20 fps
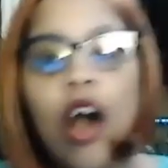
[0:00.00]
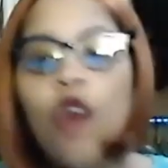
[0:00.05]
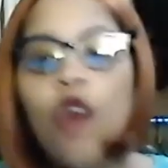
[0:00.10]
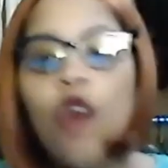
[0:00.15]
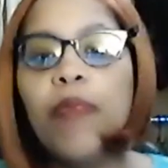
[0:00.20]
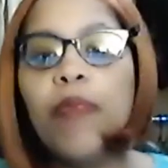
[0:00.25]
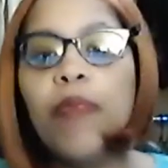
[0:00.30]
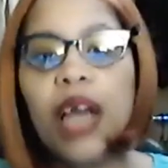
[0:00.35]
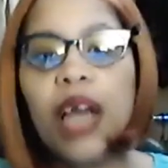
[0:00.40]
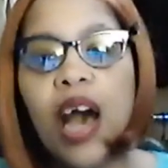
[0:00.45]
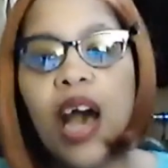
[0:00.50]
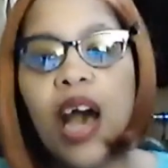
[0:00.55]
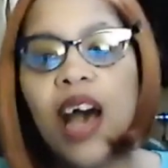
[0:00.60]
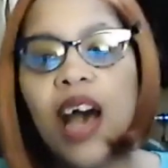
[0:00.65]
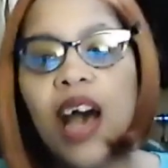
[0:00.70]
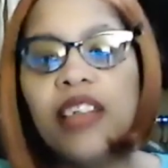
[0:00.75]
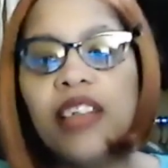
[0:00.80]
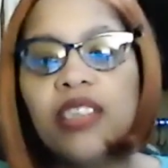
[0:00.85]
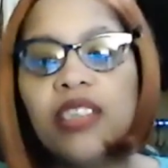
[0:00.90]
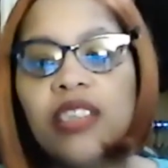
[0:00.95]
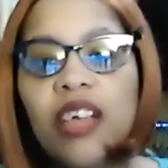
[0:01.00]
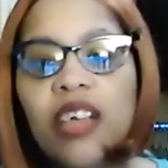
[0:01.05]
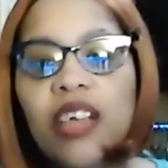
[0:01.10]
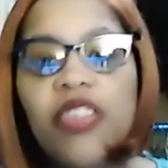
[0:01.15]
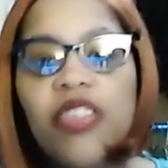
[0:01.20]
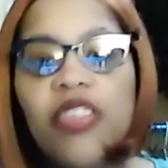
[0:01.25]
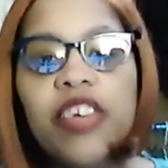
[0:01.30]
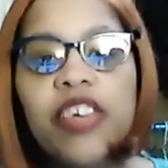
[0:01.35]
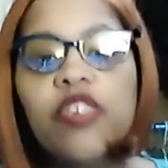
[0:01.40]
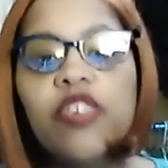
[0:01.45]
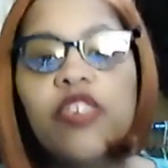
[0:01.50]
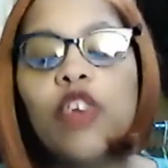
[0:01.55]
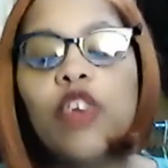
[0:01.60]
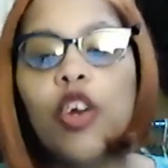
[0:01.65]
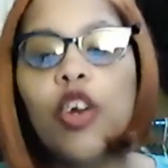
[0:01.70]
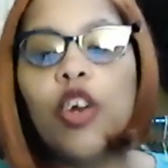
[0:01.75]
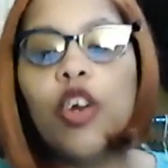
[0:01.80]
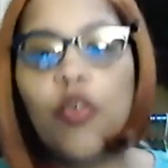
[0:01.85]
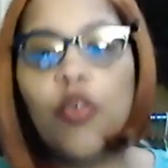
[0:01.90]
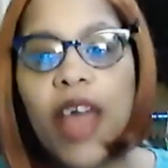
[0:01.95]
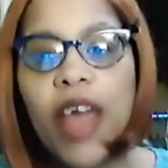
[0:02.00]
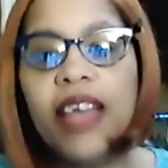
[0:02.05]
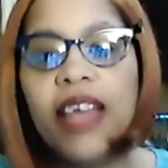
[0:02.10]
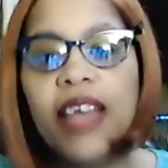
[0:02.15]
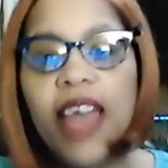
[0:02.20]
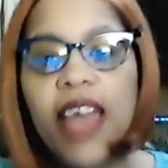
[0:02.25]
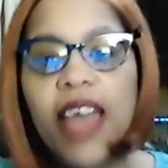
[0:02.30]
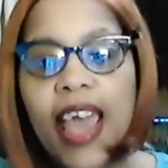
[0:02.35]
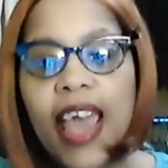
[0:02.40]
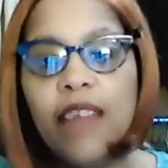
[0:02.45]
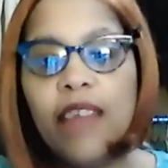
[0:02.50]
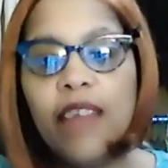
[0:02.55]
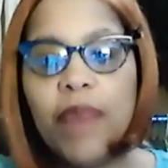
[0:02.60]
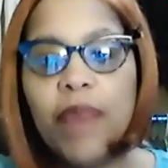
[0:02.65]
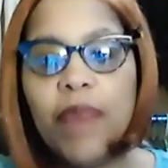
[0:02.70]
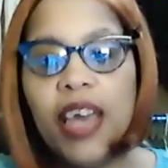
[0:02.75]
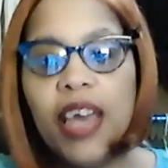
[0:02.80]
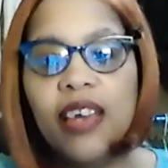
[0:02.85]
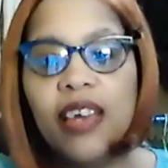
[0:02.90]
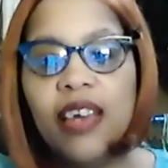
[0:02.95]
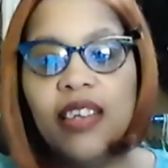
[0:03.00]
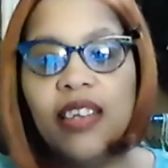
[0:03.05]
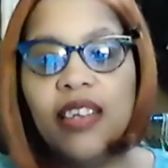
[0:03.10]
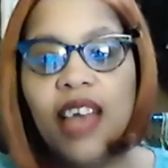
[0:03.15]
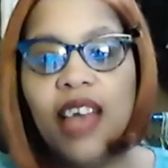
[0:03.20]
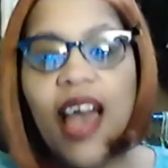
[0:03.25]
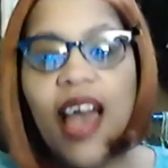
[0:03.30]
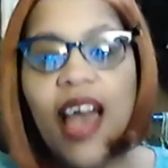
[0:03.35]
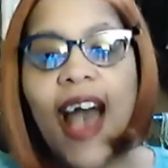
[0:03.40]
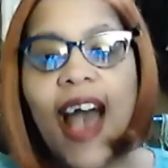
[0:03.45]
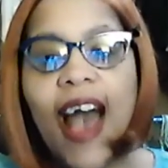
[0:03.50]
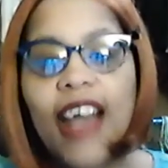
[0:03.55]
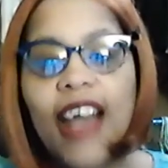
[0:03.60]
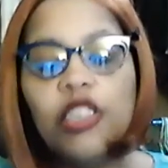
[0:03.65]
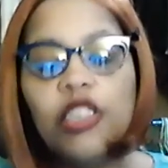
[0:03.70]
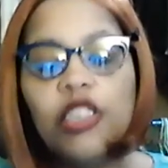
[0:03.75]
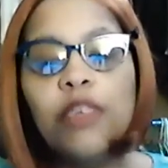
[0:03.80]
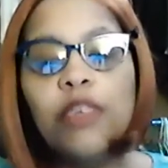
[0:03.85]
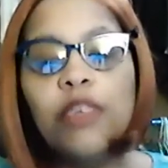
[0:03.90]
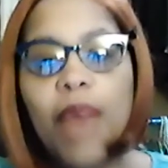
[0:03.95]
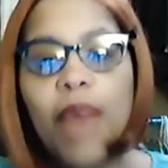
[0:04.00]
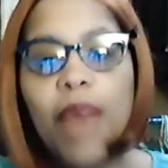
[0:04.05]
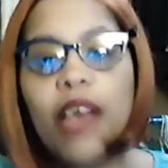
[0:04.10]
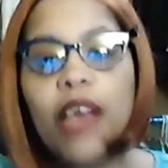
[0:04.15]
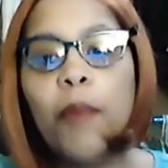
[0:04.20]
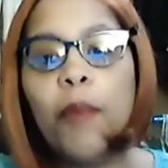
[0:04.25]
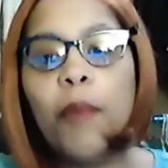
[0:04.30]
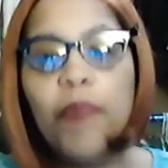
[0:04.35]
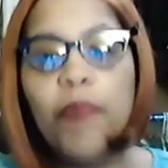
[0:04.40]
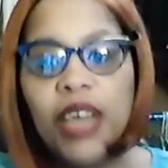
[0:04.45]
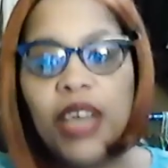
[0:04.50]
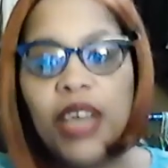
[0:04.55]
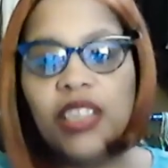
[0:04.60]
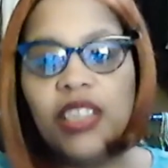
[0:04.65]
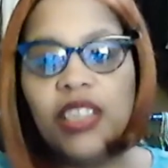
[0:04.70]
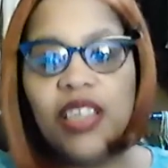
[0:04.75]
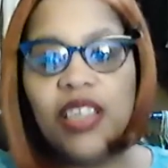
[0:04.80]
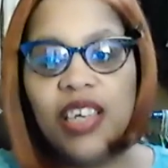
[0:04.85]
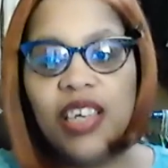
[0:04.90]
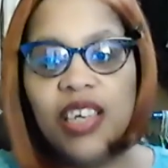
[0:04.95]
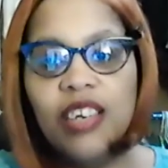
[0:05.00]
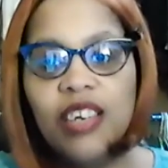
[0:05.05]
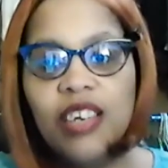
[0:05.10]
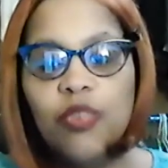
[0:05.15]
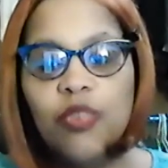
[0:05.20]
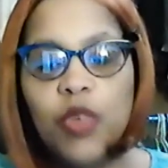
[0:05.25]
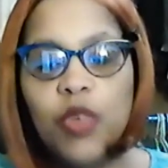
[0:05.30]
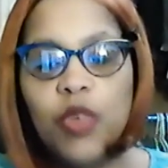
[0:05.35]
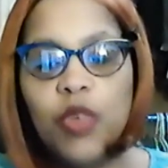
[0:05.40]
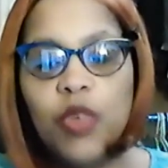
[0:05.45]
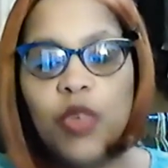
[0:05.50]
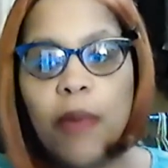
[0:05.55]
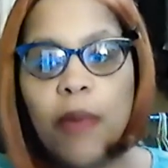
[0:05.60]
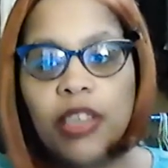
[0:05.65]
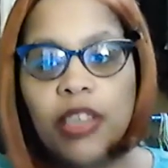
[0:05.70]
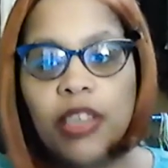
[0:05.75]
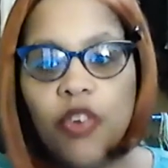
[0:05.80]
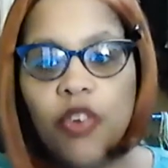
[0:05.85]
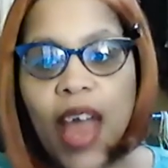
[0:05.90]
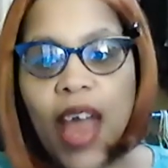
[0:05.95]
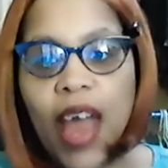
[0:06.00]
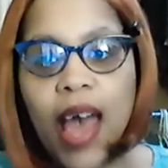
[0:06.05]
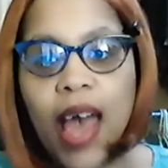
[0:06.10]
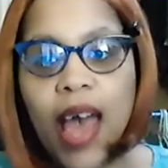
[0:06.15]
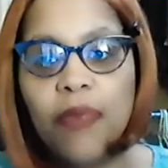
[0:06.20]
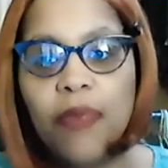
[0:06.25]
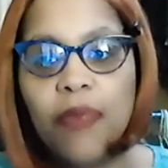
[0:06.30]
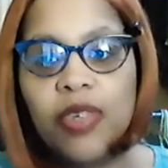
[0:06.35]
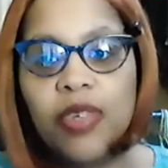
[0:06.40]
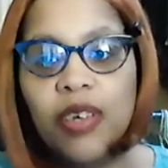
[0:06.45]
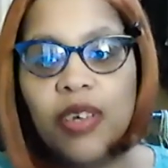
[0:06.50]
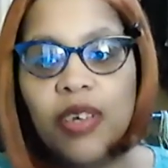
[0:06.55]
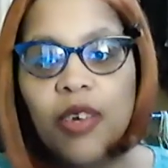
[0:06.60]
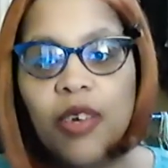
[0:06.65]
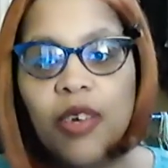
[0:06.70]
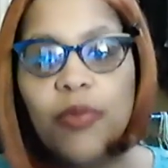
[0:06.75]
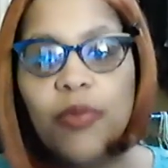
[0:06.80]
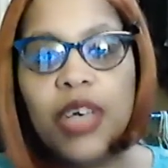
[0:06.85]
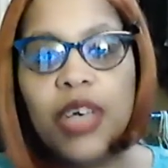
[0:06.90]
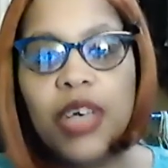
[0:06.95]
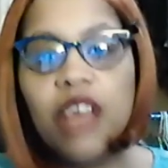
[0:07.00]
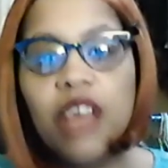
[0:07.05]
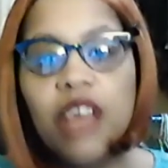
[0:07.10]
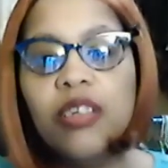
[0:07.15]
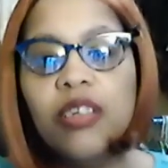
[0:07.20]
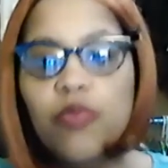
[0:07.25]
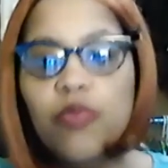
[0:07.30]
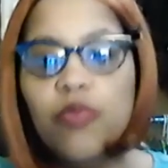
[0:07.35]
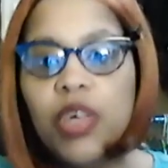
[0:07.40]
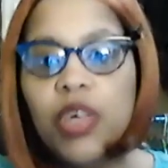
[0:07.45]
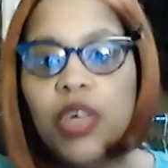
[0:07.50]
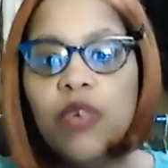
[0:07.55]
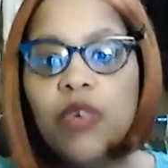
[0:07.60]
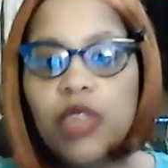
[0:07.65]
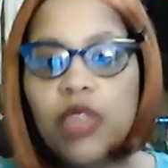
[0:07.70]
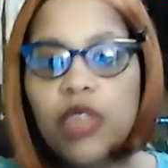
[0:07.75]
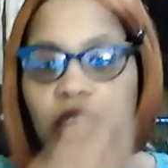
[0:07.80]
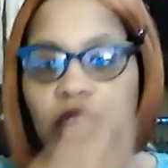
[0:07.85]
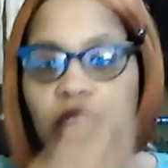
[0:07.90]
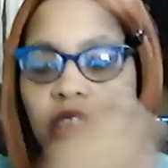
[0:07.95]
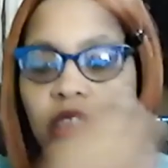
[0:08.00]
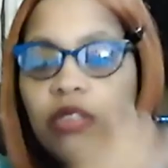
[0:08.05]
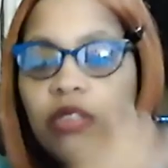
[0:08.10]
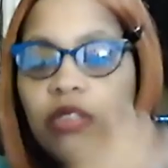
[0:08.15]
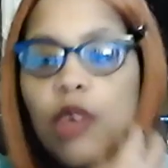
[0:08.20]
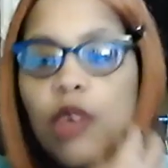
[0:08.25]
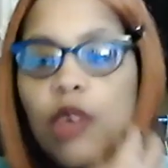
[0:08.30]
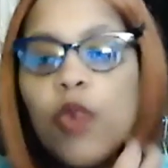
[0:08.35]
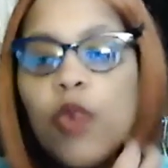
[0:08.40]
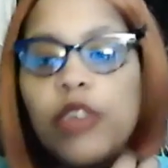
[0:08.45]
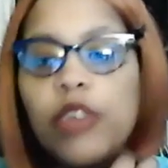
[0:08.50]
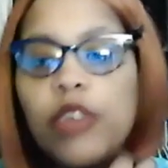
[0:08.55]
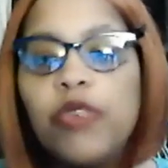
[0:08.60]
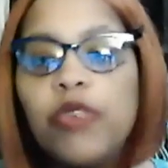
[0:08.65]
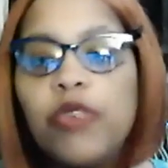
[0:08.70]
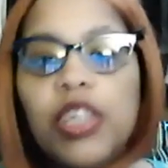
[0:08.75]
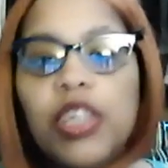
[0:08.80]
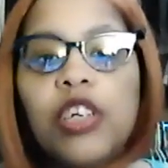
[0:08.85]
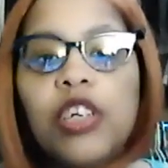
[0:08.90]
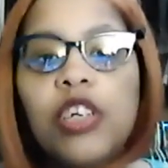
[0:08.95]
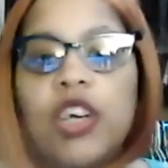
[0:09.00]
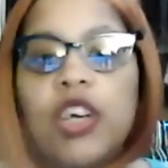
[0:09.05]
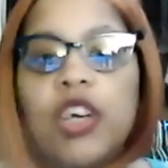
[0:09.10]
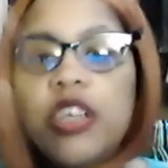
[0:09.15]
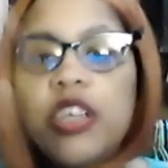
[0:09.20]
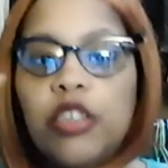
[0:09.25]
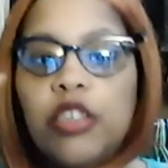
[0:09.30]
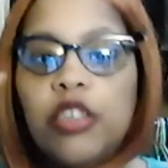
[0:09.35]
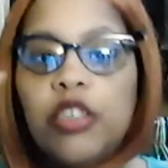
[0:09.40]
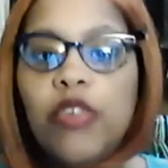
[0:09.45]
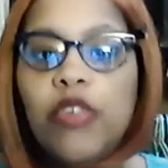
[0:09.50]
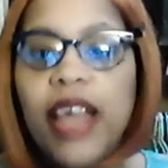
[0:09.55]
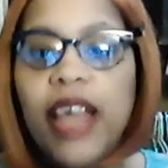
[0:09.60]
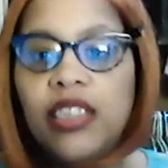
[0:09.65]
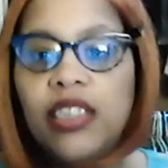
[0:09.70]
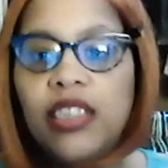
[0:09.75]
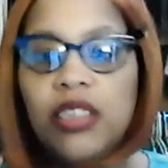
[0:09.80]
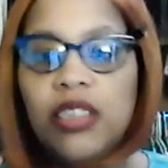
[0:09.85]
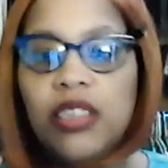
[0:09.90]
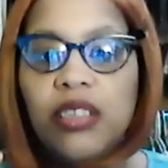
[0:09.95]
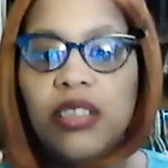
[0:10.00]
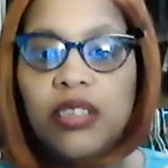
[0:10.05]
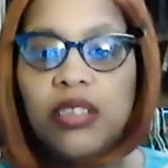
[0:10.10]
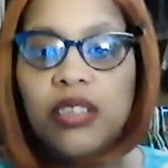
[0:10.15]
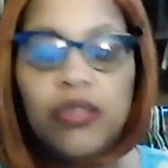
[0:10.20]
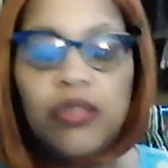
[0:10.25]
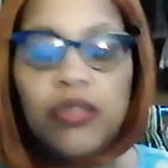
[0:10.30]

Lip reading: oh my gosh, this is a great headband. I make a bunch of these with all these scraps because it works really good. It stretches.